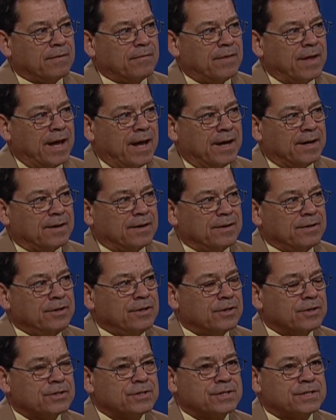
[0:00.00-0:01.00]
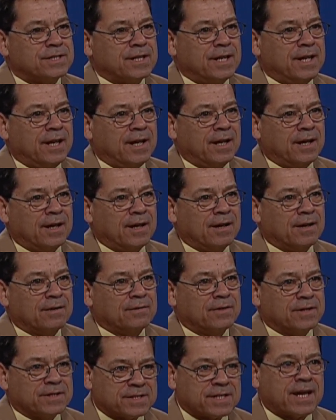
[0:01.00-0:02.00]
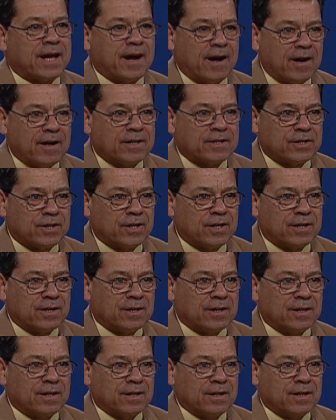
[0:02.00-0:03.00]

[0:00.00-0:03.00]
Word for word: that you're seeing this character